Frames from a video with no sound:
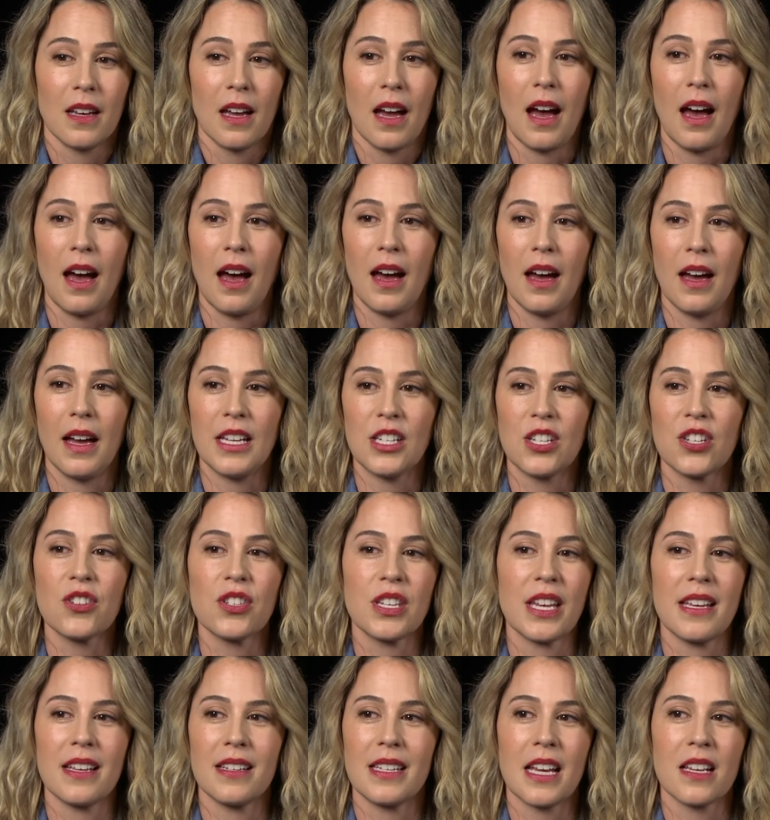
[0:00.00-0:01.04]
Uh, it just
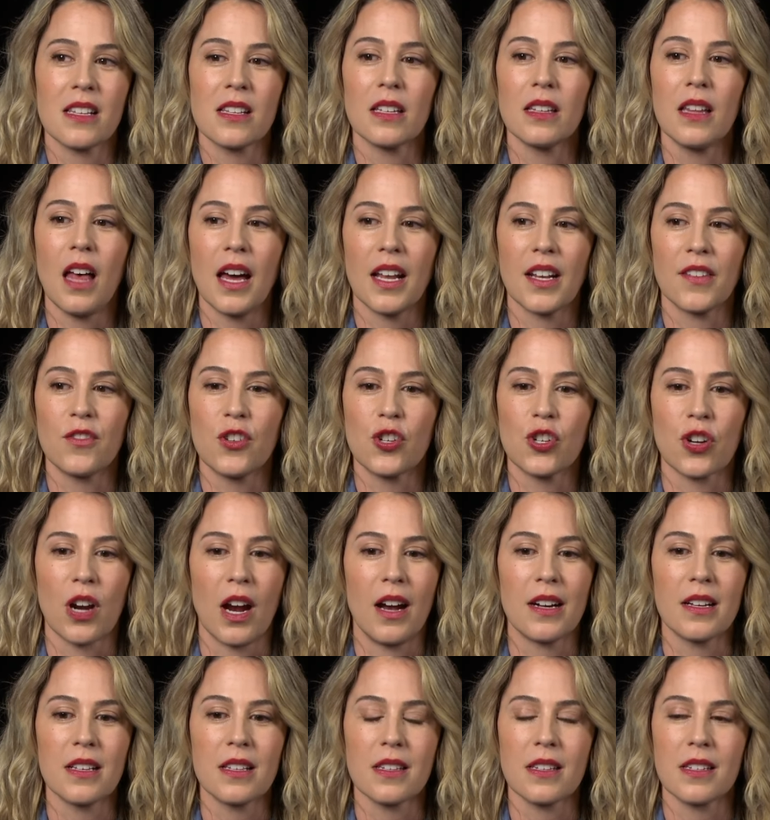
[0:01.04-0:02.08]
takes a lot of
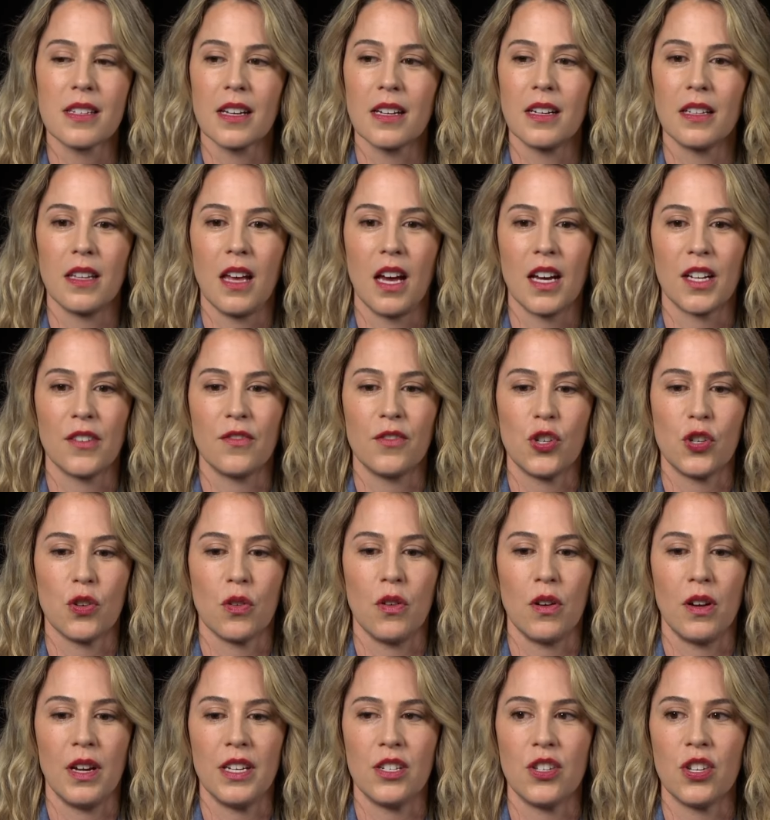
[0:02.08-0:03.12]
trust and a lot of
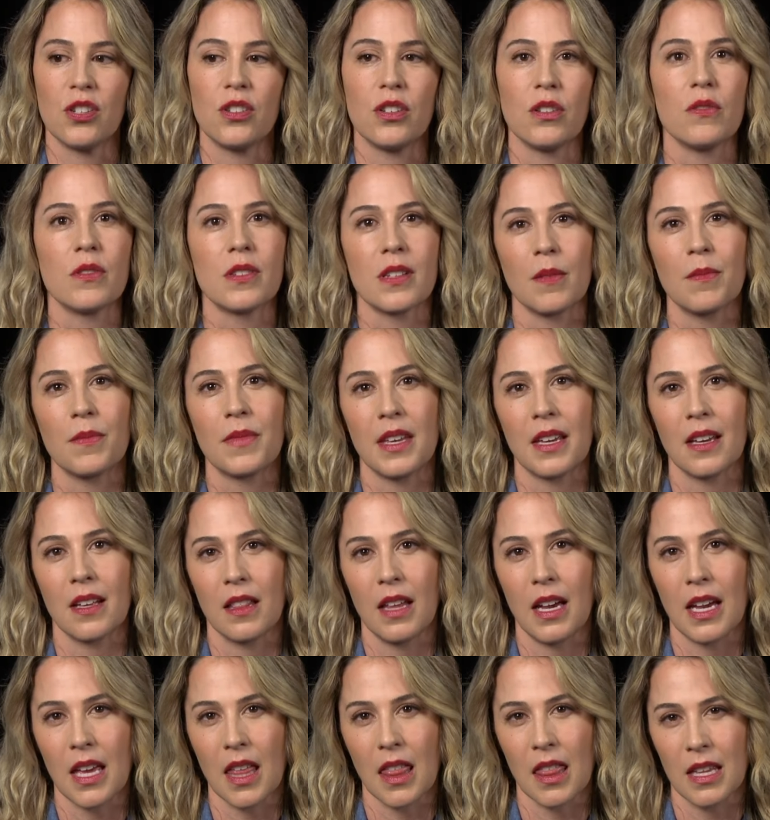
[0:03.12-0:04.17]
joy to do something
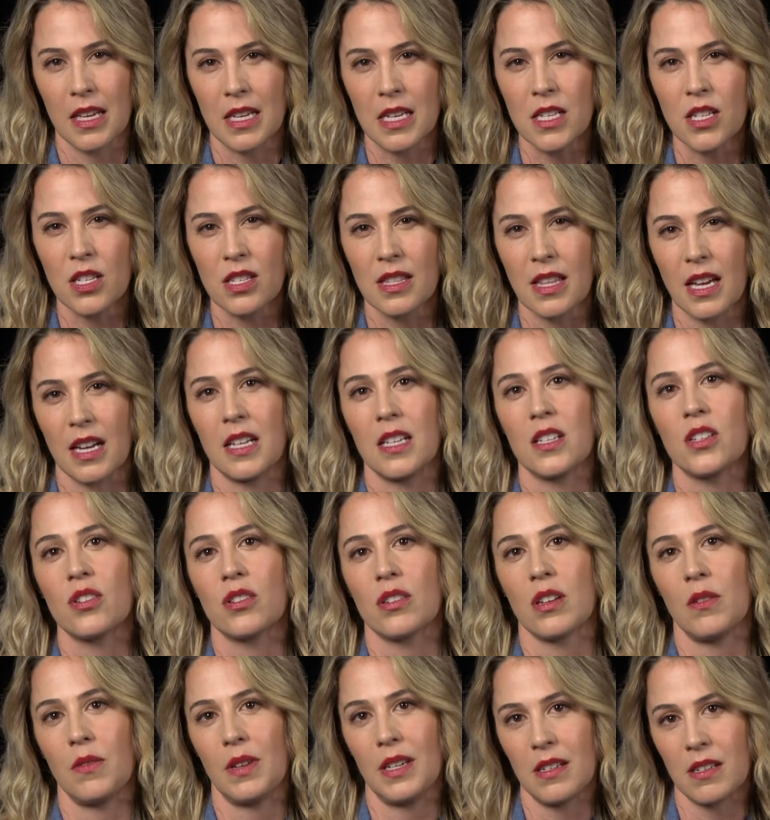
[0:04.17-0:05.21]
like this that is
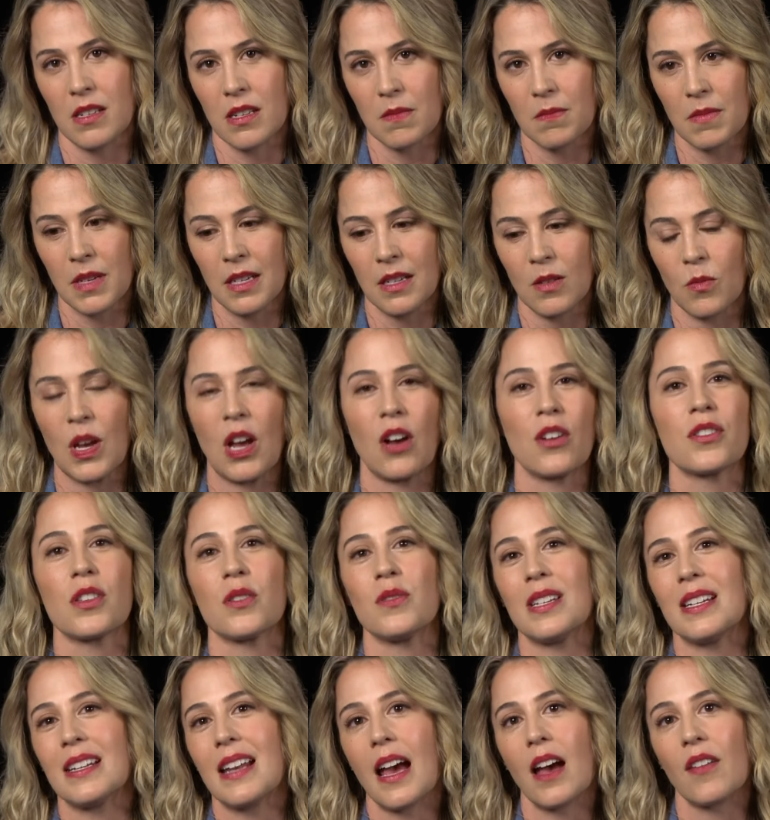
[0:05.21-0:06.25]
so intimate. We also
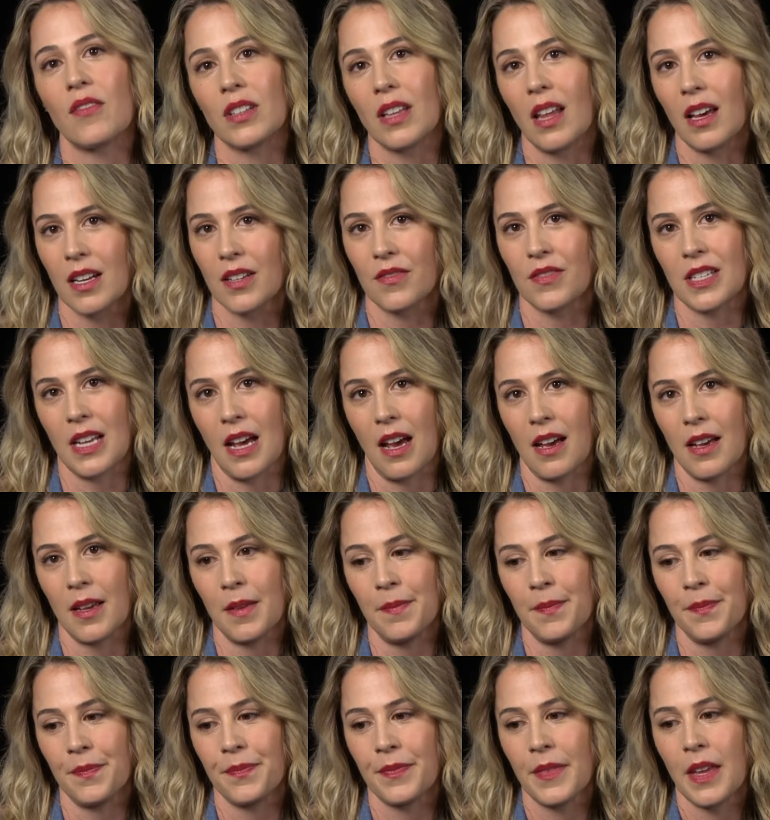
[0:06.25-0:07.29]
didn't have a lot of
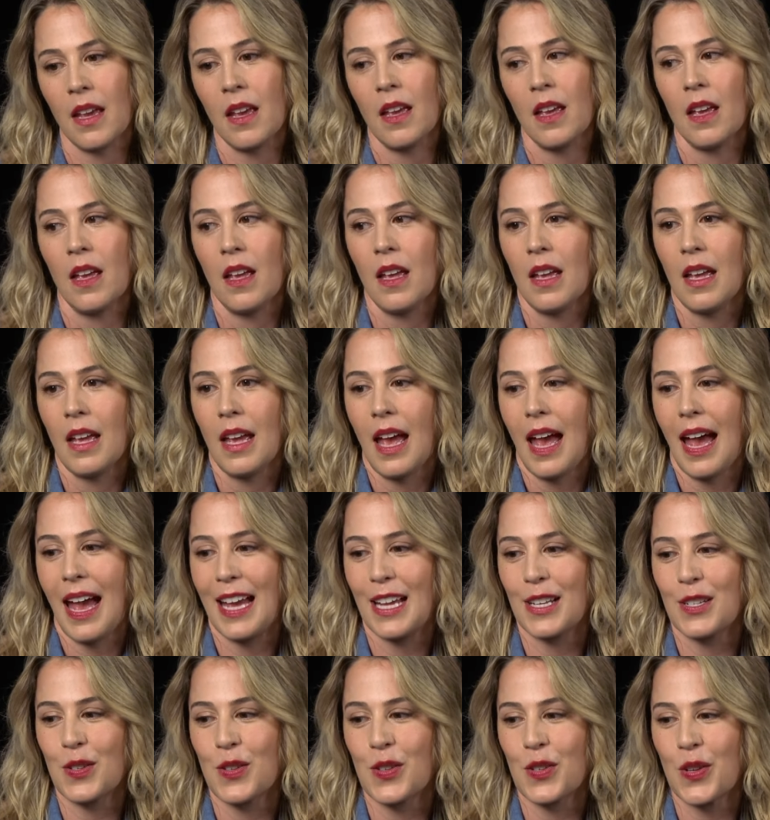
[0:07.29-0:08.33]
time.
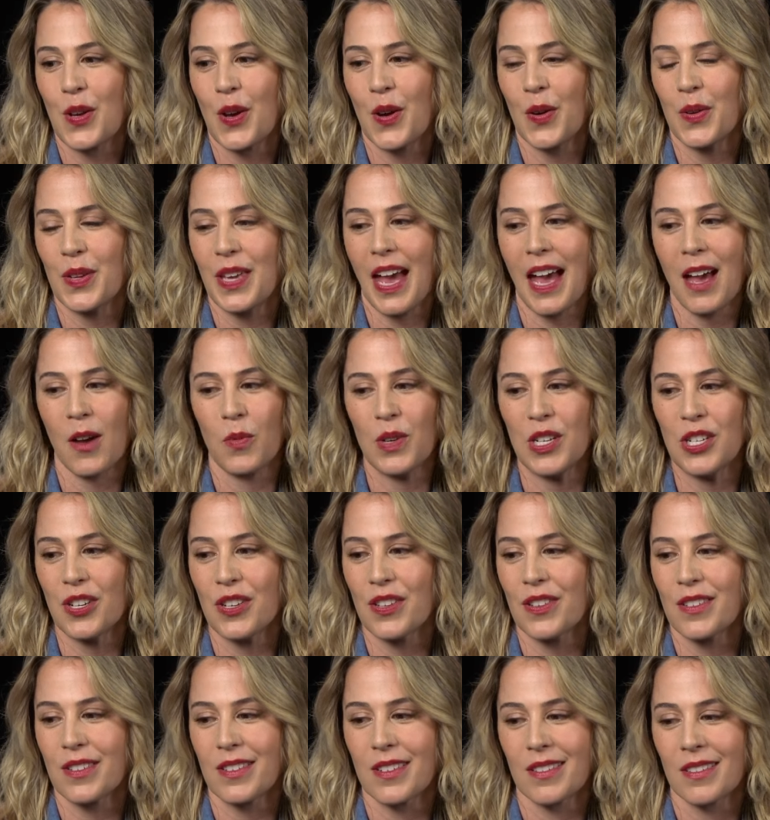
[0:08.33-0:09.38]
And so, yeah, we
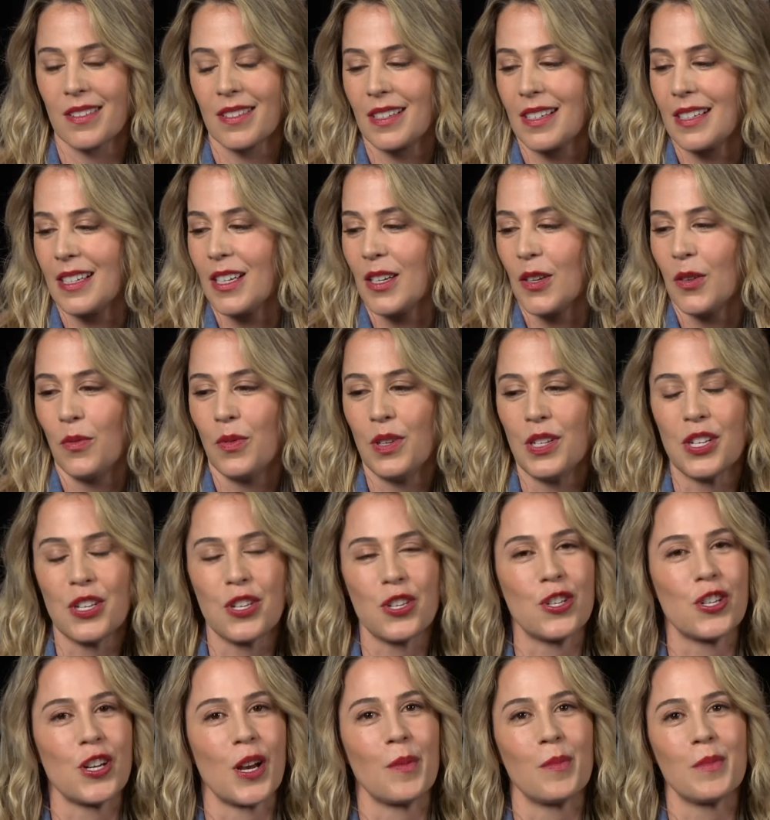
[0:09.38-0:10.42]
just, we
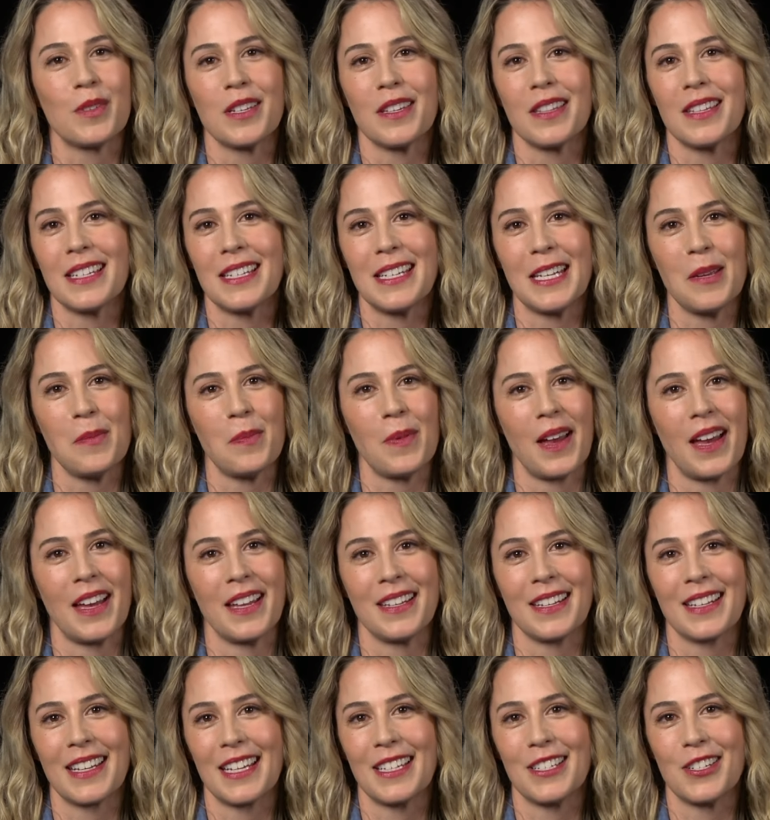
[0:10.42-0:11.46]
just jumped in the deep
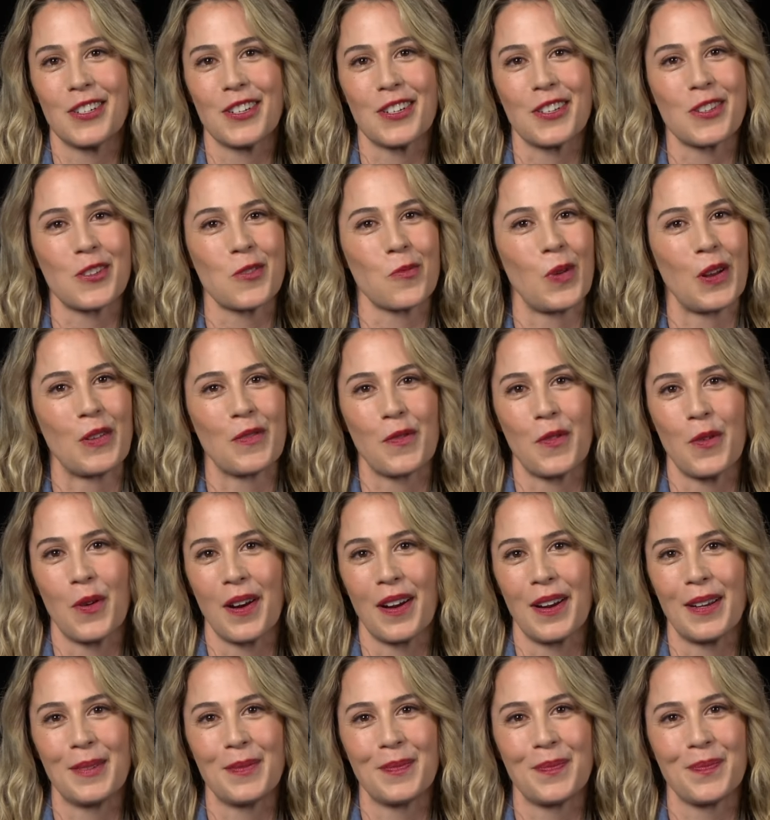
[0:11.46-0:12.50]
end and just went for
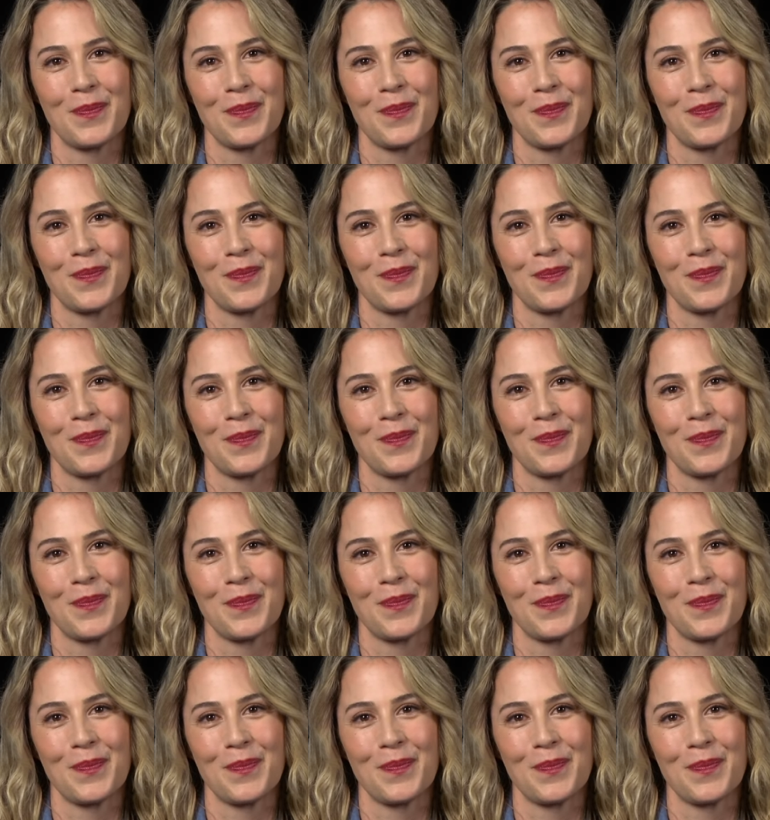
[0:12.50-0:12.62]
it.